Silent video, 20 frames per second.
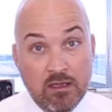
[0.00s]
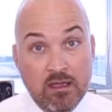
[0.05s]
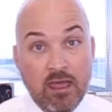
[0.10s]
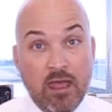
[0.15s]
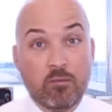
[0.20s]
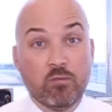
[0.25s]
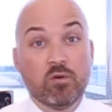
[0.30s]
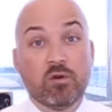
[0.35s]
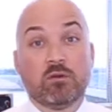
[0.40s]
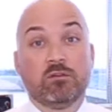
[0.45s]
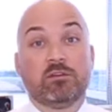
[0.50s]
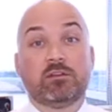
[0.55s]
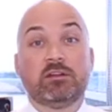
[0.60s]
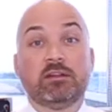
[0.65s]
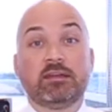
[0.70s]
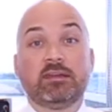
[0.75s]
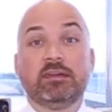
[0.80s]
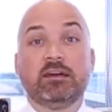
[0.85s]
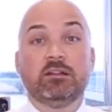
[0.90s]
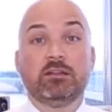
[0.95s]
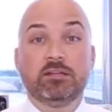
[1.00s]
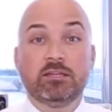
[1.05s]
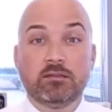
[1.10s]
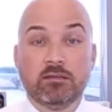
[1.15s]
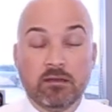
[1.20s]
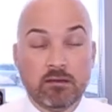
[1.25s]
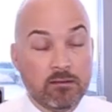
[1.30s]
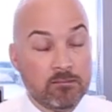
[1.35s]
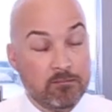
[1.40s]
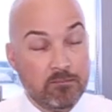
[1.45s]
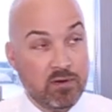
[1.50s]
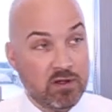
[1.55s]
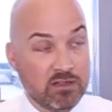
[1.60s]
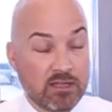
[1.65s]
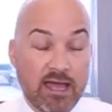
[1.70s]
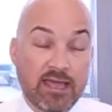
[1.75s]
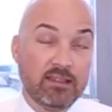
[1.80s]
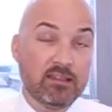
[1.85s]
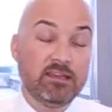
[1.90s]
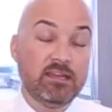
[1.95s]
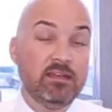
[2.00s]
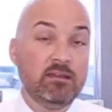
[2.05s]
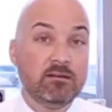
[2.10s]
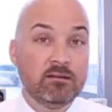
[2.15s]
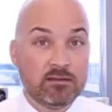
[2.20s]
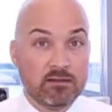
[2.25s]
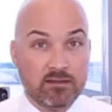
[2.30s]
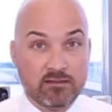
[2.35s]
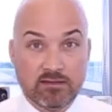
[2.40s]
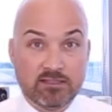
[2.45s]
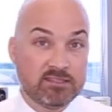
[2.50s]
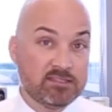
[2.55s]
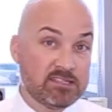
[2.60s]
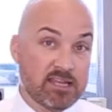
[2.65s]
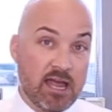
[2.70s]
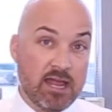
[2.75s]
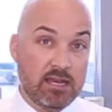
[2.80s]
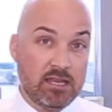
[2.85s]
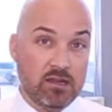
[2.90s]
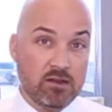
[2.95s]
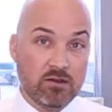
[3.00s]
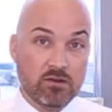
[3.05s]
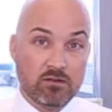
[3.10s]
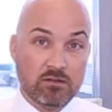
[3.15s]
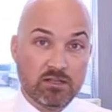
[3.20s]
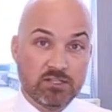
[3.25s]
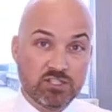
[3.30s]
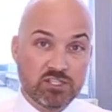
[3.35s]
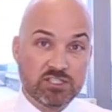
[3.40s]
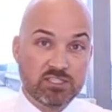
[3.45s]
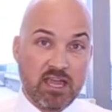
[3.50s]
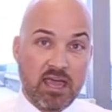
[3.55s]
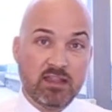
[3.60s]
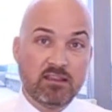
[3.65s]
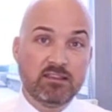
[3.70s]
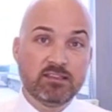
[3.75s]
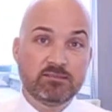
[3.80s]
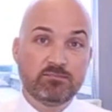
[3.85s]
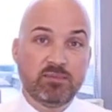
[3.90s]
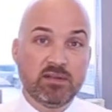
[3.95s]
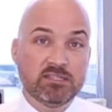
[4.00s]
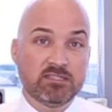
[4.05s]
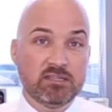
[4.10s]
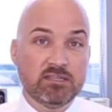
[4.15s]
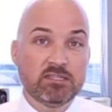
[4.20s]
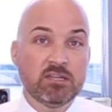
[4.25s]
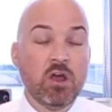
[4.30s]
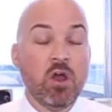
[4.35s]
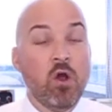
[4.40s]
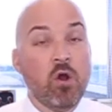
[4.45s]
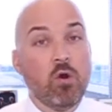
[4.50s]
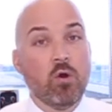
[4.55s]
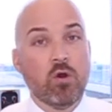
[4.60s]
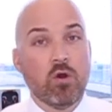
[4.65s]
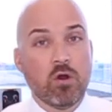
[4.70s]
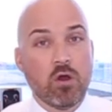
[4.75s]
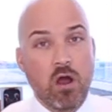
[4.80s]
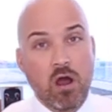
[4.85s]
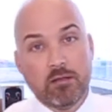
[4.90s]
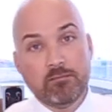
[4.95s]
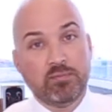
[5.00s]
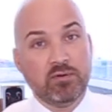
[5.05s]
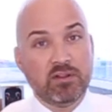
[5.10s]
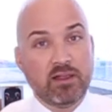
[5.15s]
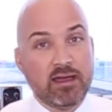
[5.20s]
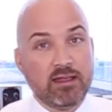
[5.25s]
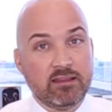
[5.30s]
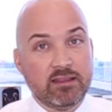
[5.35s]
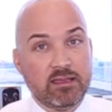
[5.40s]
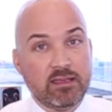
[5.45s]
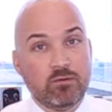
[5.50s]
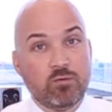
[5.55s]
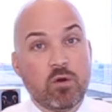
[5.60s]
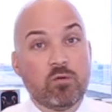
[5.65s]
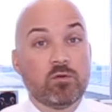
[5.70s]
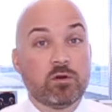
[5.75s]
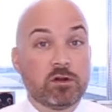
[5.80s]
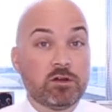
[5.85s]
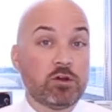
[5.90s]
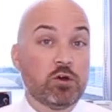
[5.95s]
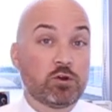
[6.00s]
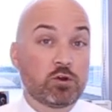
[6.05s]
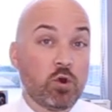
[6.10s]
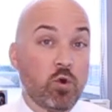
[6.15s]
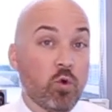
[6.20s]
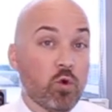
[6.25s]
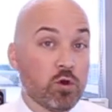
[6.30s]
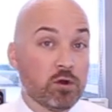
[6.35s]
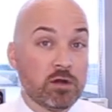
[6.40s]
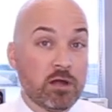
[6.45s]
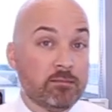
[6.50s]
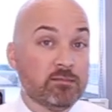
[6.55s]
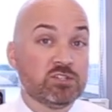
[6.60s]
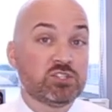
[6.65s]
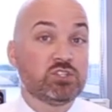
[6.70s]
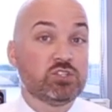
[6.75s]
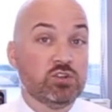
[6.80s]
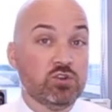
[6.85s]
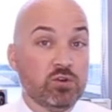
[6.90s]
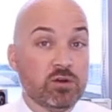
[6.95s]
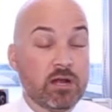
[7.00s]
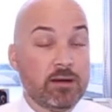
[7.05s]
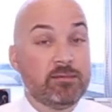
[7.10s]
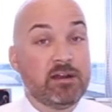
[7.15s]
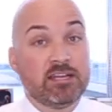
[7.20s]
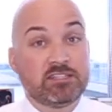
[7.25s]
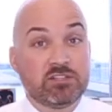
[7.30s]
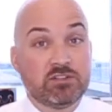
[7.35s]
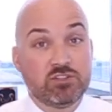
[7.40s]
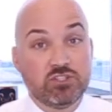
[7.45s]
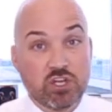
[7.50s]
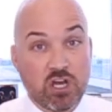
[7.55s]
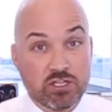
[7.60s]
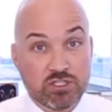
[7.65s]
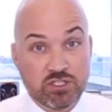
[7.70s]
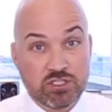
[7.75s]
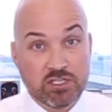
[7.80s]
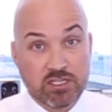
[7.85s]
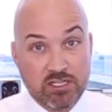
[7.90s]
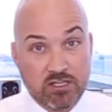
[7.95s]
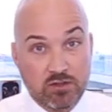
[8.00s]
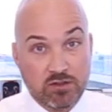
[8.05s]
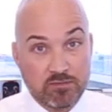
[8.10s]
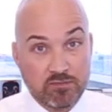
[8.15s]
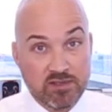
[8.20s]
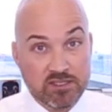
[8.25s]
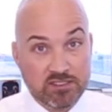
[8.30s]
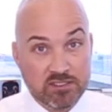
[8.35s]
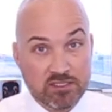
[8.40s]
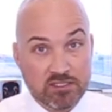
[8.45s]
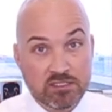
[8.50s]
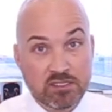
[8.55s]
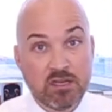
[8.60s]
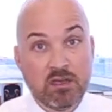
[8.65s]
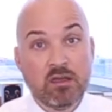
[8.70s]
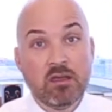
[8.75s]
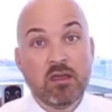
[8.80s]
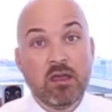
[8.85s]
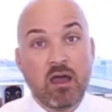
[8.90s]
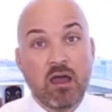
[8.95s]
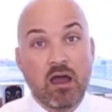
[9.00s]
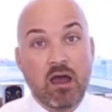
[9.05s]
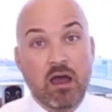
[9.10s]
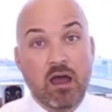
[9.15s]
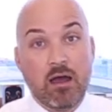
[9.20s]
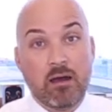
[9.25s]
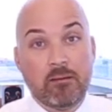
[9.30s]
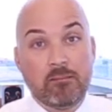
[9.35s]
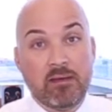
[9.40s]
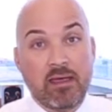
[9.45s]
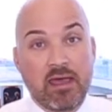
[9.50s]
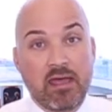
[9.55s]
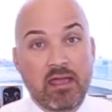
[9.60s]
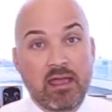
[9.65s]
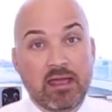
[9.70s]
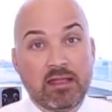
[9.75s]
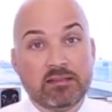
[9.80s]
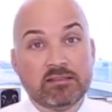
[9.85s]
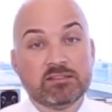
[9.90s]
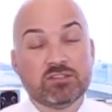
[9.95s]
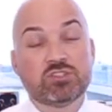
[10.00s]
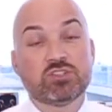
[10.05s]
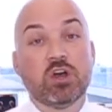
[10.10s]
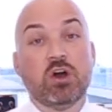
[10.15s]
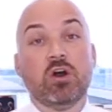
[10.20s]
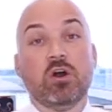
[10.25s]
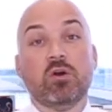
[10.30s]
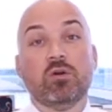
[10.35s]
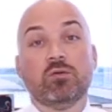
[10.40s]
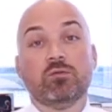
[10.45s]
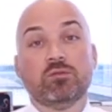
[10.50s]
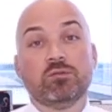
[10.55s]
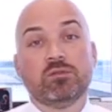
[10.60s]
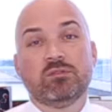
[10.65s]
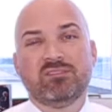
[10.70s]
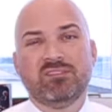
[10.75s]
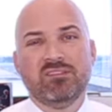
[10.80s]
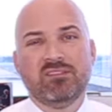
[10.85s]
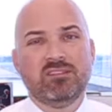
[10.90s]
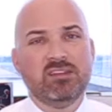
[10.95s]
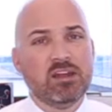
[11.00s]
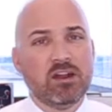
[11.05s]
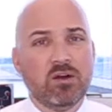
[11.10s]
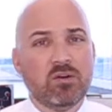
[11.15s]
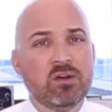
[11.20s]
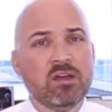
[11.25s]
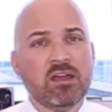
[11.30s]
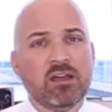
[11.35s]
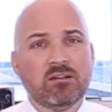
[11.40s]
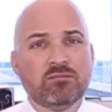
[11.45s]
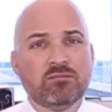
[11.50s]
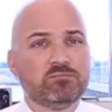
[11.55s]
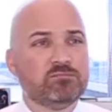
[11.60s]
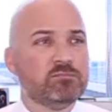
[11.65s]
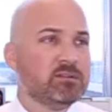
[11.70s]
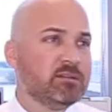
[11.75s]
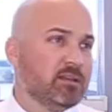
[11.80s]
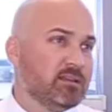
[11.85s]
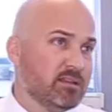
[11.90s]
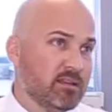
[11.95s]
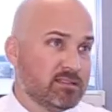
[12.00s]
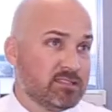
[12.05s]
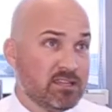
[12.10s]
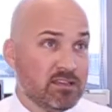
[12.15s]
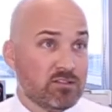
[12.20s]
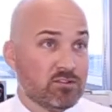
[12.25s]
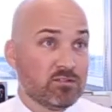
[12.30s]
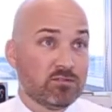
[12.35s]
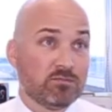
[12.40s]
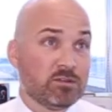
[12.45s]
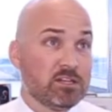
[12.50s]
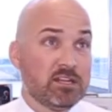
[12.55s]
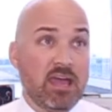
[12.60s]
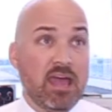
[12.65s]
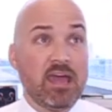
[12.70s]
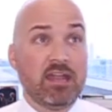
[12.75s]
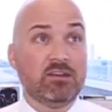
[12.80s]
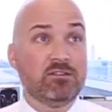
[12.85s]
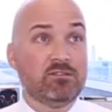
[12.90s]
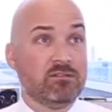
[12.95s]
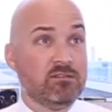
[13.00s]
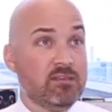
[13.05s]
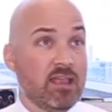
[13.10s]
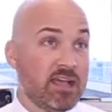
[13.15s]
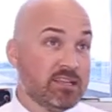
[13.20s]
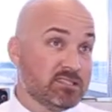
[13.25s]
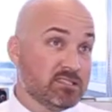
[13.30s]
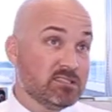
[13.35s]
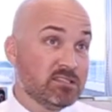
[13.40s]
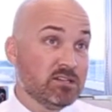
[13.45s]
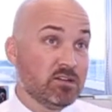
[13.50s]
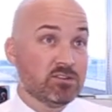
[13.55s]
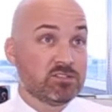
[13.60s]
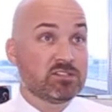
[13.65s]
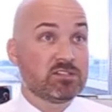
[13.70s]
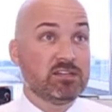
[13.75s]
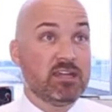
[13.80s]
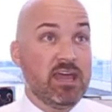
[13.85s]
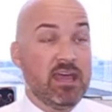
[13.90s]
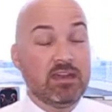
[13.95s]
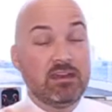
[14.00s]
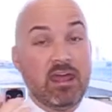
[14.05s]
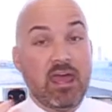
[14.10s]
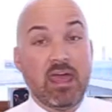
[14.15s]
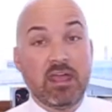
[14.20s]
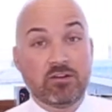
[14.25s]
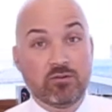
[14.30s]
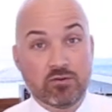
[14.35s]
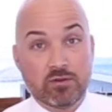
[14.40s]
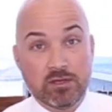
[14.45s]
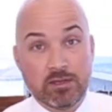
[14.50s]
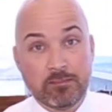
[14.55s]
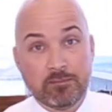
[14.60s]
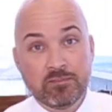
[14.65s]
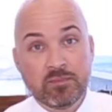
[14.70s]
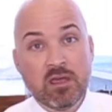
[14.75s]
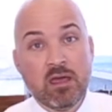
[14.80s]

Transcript: And we're either going to kill it politely and sign here and let's just end this business, or unpolitely where we're going to go to court and I'm going to sue and I'm going to ask a judge to kill the business. And so, you know, it's either going to end nicely or it's going to end angrily.